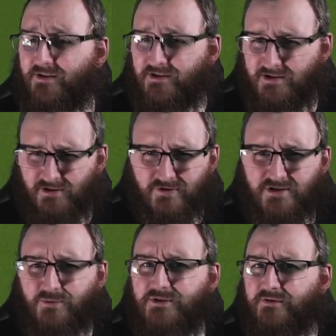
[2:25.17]
the
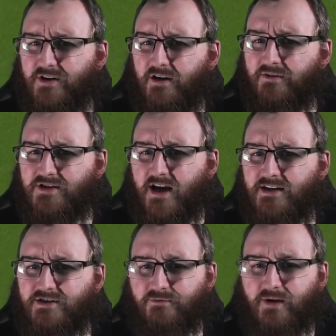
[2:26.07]
results have kind of
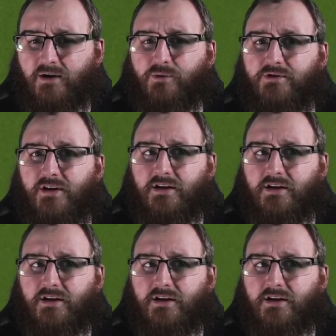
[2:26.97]
changed around.